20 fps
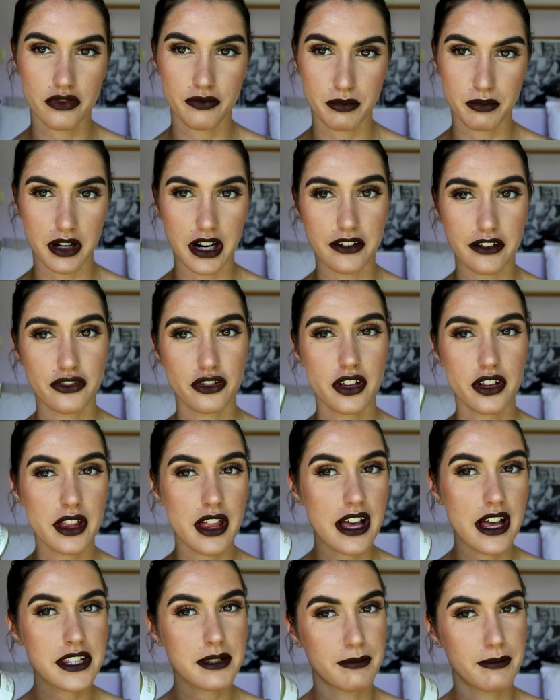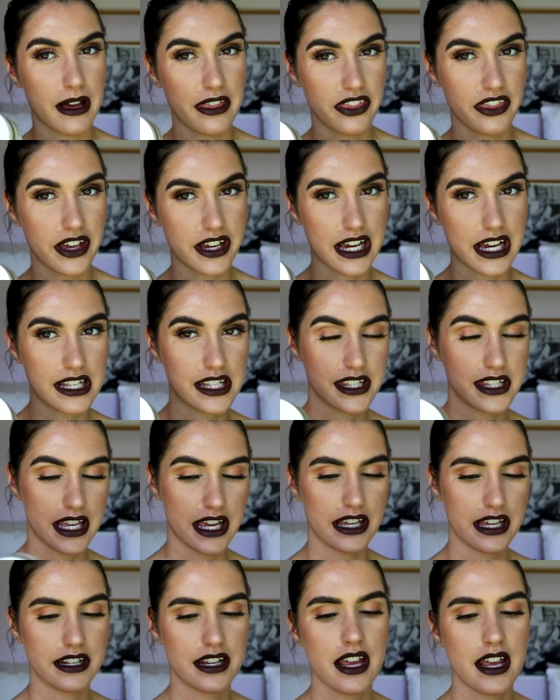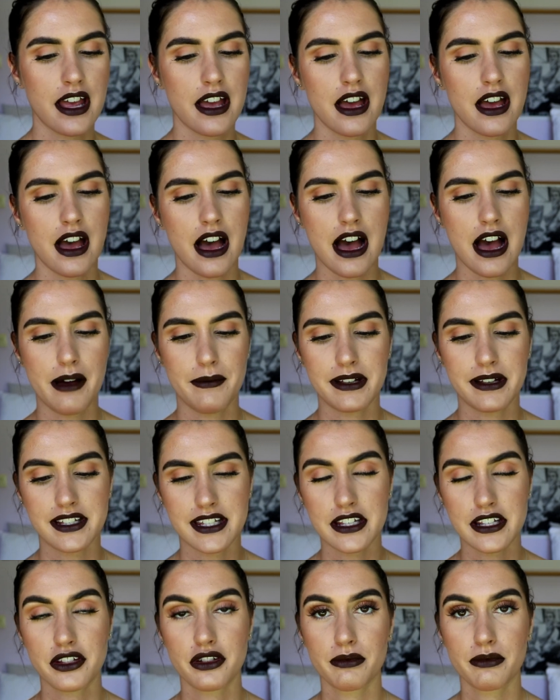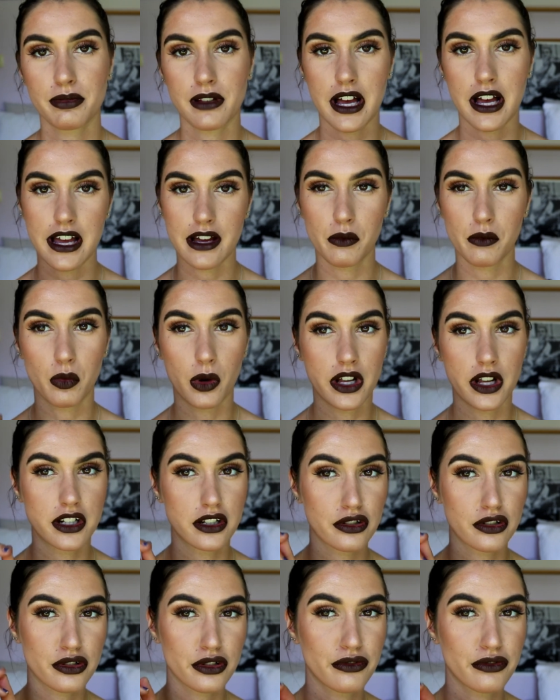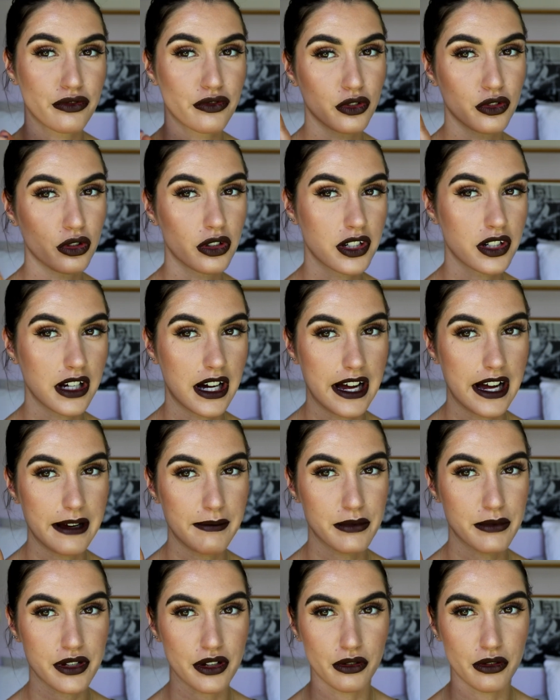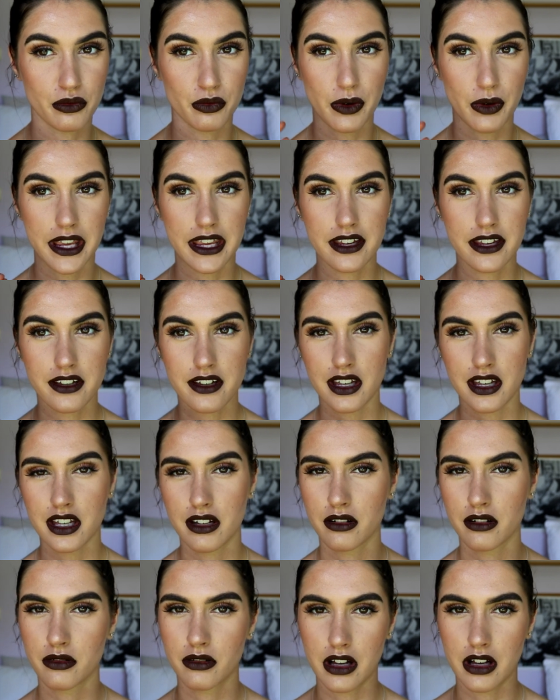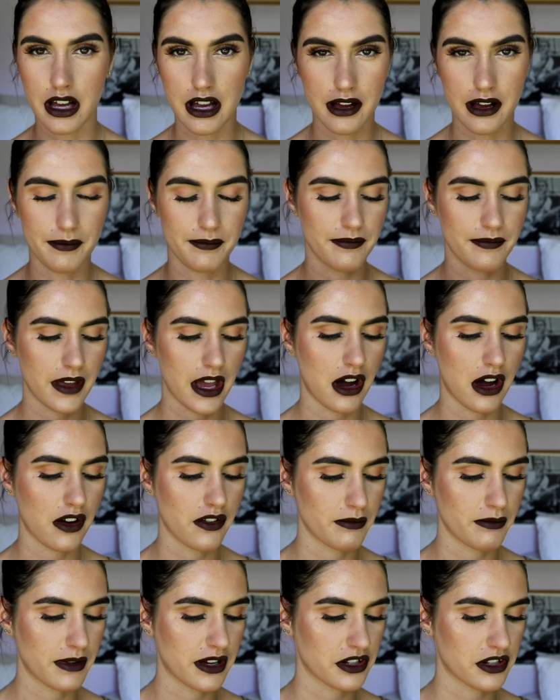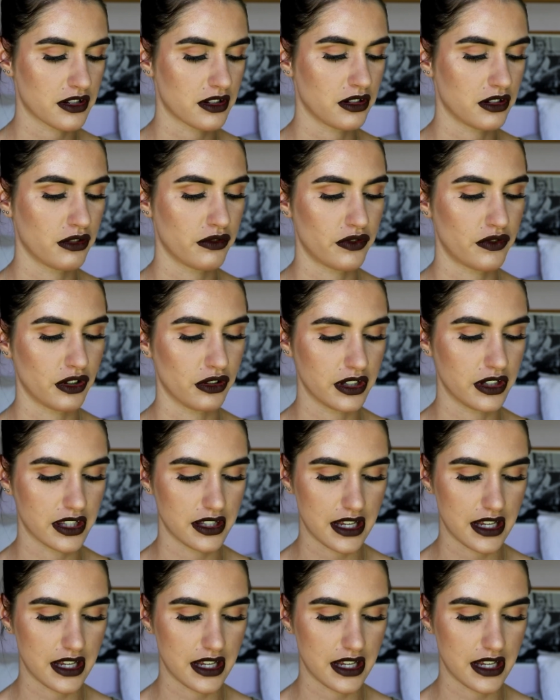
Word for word: product for the last month, like I said. Um, it says to apply it one to four times a week, um, however much you feel is